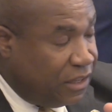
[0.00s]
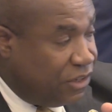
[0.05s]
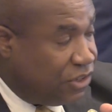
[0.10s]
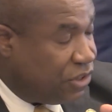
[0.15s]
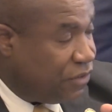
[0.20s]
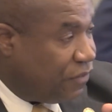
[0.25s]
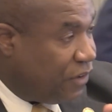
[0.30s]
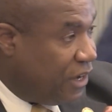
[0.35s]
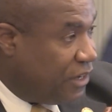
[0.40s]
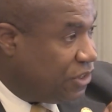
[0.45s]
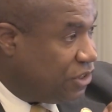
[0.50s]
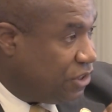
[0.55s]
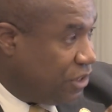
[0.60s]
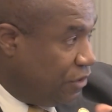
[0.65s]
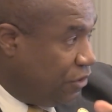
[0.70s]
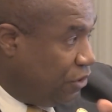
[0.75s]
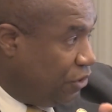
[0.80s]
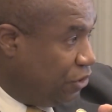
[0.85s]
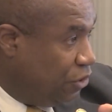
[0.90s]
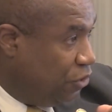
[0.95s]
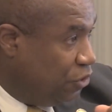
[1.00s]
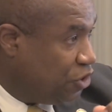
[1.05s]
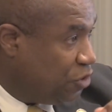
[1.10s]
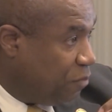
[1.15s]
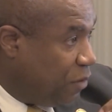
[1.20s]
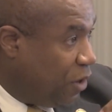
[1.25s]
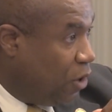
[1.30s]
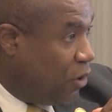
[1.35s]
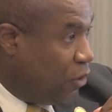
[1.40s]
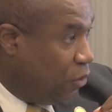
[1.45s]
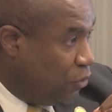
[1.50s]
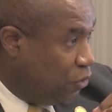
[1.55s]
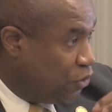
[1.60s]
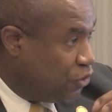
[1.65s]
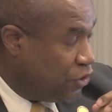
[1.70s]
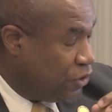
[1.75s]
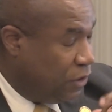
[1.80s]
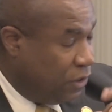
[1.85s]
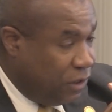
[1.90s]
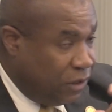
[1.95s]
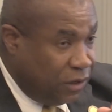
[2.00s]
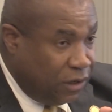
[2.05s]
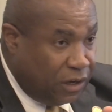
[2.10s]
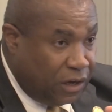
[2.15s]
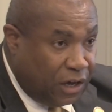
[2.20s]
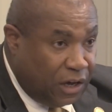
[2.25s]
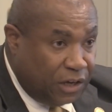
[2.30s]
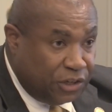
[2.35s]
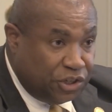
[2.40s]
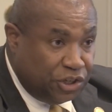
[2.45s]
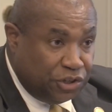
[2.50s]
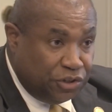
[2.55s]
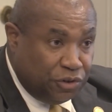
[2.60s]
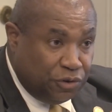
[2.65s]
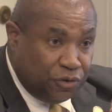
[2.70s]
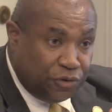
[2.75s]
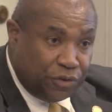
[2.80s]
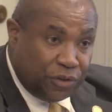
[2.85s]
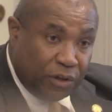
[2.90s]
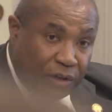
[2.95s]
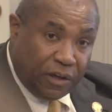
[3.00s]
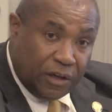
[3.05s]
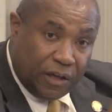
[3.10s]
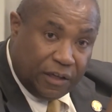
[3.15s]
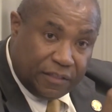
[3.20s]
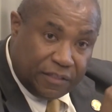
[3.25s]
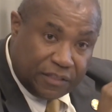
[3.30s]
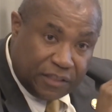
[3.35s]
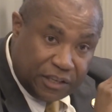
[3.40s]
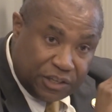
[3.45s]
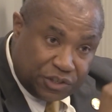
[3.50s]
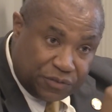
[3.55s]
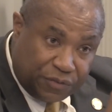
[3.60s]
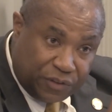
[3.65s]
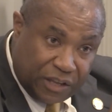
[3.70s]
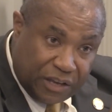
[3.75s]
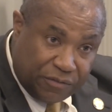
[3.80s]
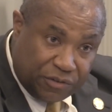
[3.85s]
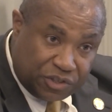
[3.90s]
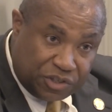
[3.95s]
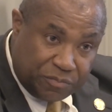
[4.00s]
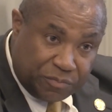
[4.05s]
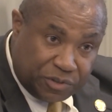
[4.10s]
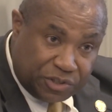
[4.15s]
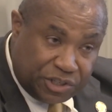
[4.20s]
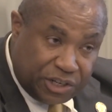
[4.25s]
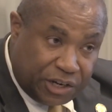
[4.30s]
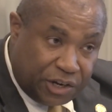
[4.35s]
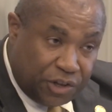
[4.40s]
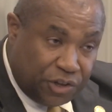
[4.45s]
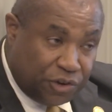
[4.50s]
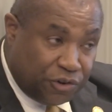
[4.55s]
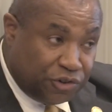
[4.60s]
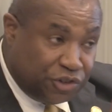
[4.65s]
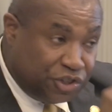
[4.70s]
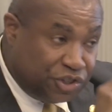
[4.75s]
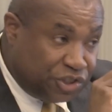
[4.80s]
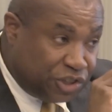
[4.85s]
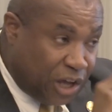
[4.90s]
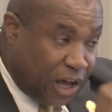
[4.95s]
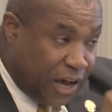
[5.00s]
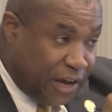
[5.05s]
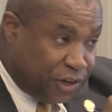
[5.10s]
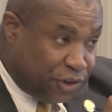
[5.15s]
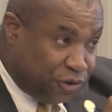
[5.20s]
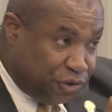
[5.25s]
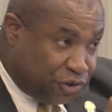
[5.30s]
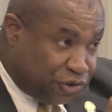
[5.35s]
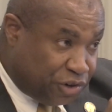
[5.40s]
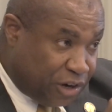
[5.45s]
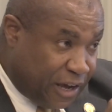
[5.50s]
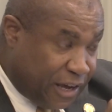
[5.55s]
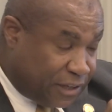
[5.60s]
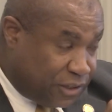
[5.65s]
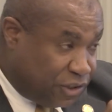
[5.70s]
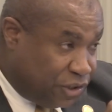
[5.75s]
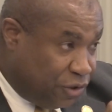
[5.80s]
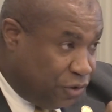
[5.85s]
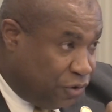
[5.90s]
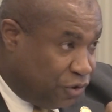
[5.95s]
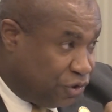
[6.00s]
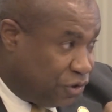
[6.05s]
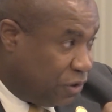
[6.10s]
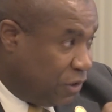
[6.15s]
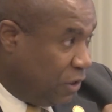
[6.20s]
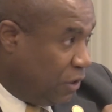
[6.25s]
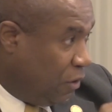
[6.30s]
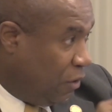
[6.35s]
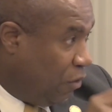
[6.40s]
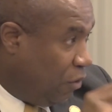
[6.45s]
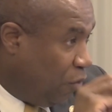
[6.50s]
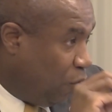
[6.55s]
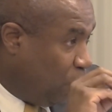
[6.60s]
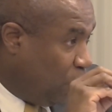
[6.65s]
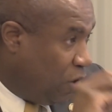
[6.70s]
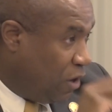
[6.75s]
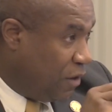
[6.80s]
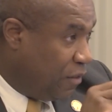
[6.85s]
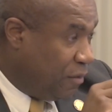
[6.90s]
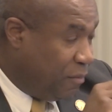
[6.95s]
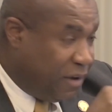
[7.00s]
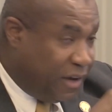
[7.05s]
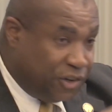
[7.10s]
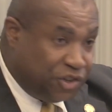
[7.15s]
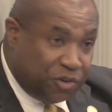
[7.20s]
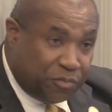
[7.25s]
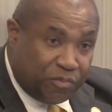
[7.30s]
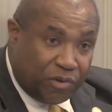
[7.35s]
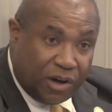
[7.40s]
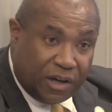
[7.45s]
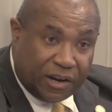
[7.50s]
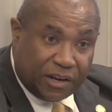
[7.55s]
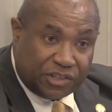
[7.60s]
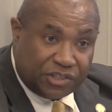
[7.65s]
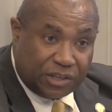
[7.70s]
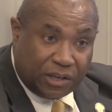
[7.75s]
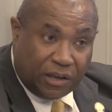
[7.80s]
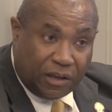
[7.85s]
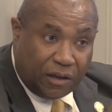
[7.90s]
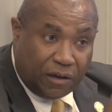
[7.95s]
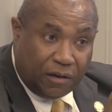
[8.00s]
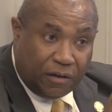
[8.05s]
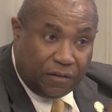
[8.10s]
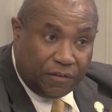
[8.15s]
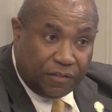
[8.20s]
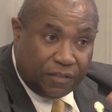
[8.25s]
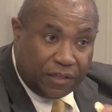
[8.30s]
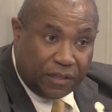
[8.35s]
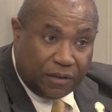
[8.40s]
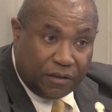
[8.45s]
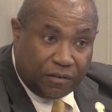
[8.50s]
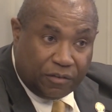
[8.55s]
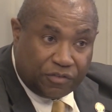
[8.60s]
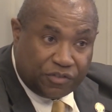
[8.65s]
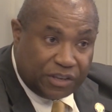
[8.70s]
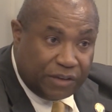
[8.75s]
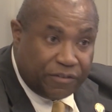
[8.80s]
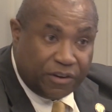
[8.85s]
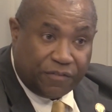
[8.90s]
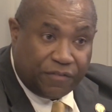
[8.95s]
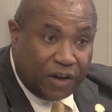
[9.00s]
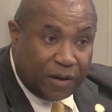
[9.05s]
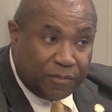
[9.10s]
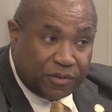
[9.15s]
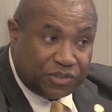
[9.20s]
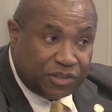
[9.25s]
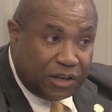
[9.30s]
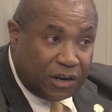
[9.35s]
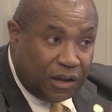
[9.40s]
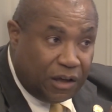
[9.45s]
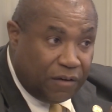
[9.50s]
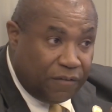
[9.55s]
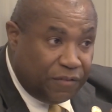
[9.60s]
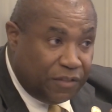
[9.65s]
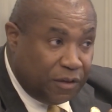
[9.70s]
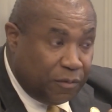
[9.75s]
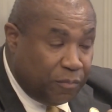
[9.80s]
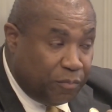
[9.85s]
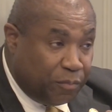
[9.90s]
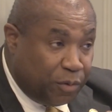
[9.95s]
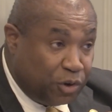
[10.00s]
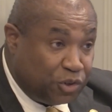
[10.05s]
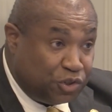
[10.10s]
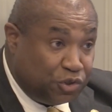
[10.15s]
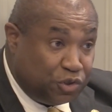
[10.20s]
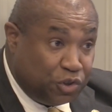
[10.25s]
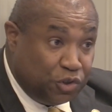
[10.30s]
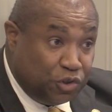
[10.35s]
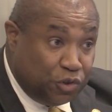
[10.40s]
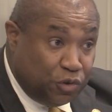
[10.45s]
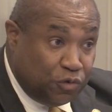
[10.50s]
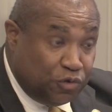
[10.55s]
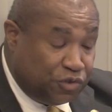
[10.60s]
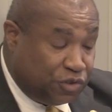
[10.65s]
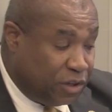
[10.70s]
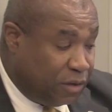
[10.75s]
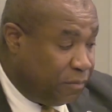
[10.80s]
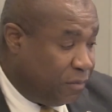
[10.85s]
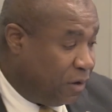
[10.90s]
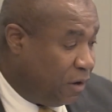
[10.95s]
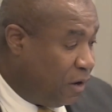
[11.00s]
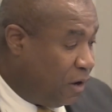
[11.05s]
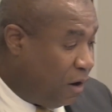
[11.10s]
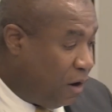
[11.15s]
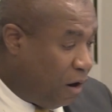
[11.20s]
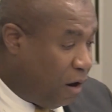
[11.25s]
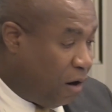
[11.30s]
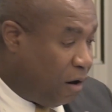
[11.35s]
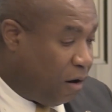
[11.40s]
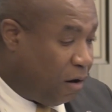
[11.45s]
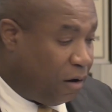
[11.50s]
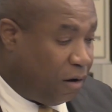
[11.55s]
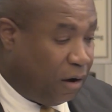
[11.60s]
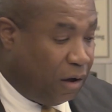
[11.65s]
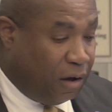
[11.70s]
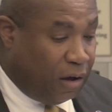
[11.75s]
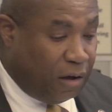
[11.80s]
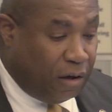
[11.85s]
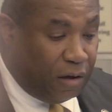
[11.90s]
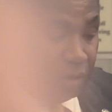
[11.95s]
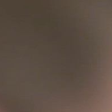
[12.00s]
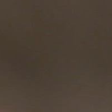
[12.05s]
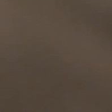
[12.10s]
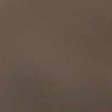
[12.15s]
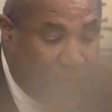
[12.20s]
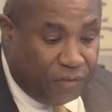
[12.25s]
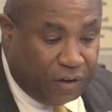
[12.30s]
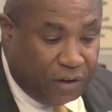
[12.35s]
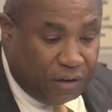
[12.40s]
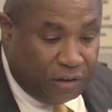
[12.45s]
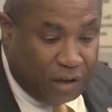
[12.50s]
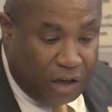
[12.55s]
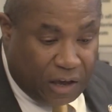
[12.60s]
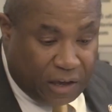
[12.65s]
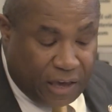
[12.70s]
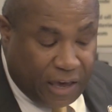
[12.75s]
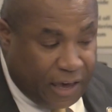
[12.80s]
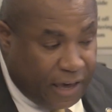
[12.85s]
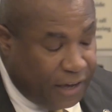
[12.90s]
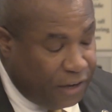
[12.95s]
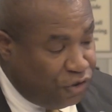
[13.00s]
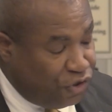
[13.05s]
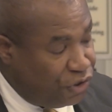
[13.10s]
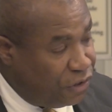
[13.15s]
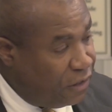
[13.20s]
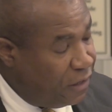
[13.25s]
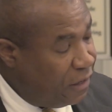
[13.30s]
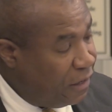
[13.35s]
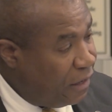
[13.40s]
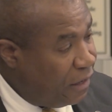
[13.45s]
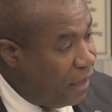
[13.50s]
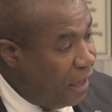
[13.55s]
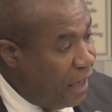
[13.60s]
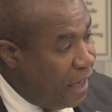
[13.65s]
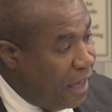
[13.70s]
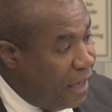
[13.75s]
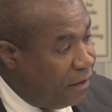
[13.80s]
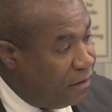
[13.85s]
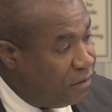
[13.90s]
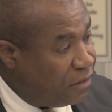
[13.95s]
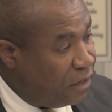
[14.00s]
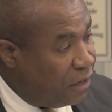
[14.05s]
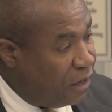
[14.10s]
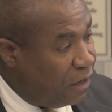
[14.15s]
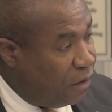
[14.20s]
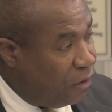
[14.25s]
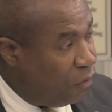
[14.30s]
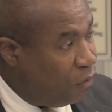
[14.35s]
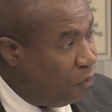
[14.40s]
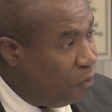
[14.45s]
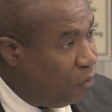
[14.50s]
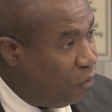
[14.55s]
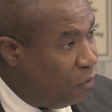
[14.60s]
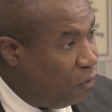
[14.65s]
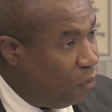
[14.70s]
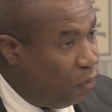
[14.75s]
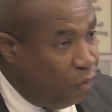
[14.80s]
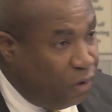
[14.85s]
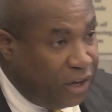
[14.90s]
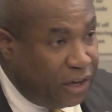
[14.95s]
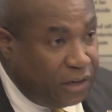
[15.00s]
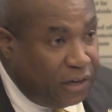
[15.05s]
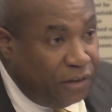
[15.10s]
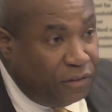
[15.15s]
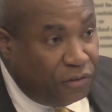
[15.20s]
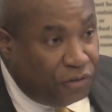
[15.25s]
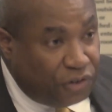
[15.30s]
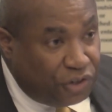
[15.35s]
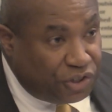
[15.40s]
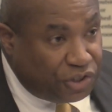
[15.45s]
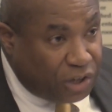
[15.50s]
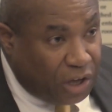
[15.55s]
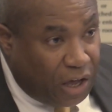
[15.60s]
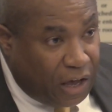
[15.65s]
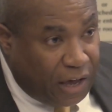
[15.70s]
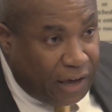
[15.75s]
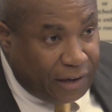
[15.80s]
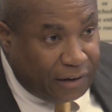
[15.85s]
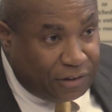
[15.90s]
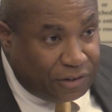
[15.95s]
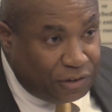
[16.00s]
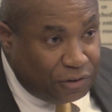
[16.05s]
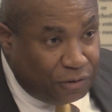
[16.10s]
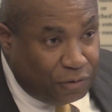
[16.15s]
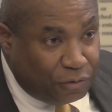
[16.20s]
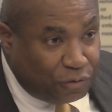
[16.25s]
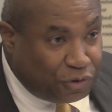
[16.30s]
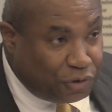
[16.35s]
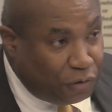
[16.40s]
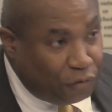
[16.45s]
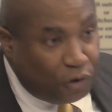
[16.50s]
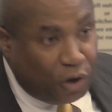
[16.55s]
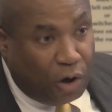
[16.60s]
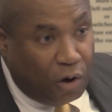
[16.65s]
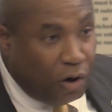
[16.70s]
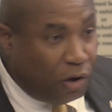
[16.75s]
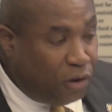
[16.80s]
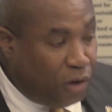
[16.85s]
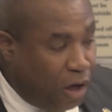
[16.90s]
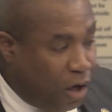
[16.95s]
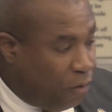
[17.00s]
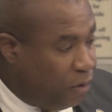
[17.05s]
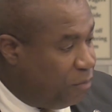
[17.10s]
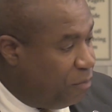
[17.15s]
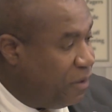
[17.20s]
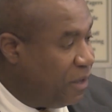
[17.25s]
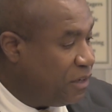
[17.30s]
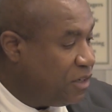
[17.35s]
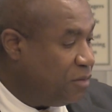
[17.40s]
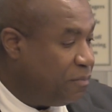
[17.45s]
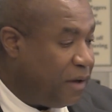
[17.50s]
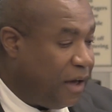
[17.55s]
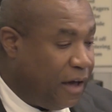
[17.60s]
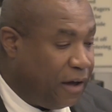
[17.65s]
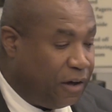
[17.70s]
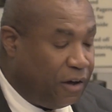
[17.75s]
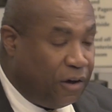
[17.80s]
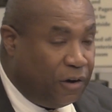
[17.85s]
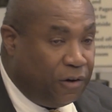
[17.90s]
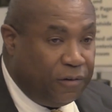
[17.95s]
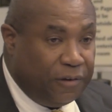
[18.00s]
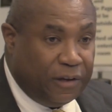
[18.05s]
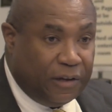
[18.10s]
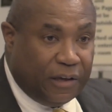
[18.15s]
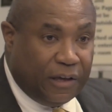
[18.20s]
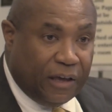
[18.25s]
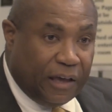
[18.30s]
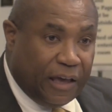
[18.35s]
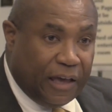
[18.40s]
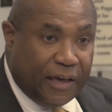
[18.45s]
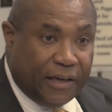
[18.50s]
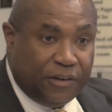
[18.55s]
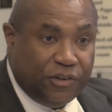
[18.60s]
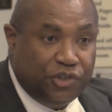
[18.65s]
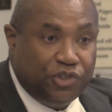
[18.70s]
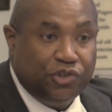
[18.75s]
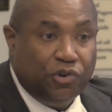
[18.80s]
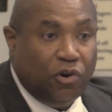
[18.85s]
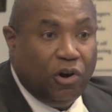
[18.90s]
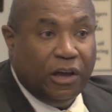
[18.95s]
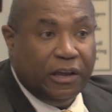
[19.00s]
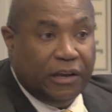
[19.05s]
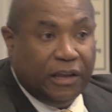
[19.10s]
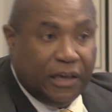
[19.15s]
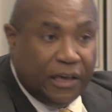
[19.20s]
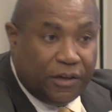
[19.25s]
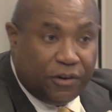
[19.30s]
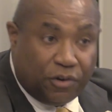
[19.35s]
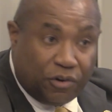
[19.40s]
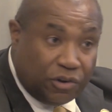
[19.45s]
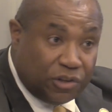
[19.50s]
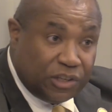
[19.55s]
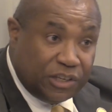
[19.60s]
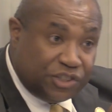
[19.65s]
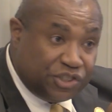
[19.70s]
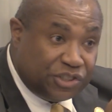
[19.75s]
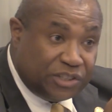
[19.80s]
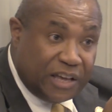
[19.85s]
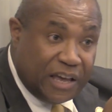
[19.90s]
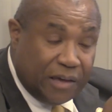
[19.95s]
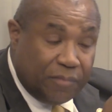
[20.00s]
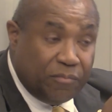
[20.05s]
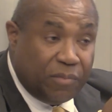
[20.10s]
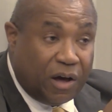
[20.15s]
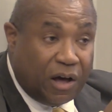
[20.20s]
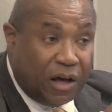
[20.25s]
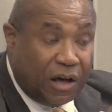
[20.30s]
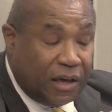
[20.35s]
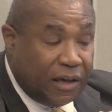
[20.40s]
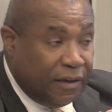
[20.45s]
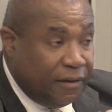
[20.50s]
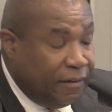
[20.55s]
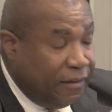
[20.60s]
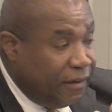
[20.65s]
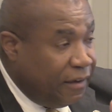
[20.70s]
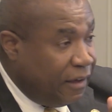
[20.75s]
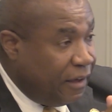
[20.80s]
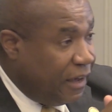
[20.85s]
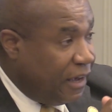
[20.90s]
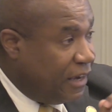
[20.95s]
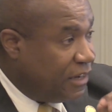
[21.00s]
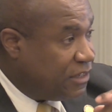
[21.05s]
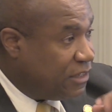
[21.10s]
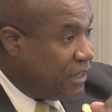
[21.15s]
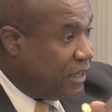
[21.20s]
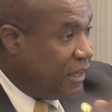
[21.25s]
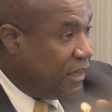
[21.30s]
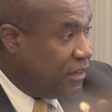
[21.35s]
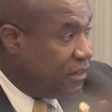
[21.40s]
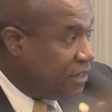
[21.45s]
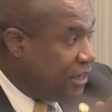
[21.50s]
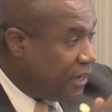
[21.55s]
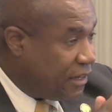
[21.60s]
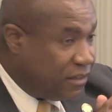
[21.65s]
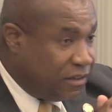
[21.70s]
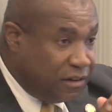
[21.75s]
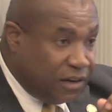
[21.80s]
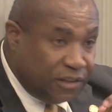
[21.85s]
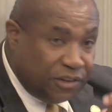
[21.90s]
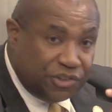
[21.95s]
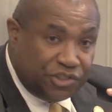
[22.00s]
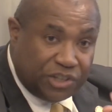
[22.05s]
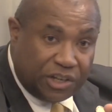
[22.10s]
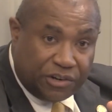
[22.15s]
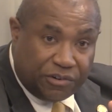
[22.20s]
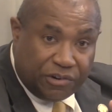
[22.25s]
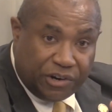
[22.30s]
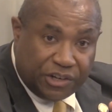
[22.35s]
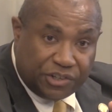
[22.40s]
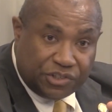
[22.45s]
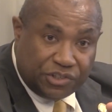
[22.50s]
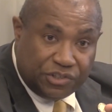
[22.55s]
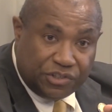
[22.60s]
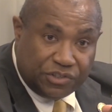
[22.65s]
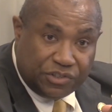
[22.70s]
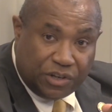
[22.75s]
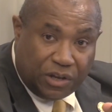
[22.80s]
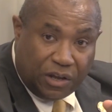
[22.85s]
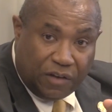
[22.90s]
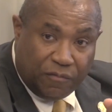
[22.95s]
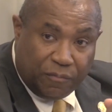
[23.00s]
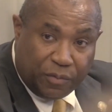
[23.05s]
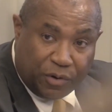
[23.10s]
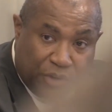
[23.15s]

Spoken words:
these devices and their use pose to youth. These flavors in particular are designed to attract use. One of the major products, the 75% of the persons who use them are of a young age, and we can either decide to sort of go along with Big Tobacco and join in, or at least stand by, as they addict another generation of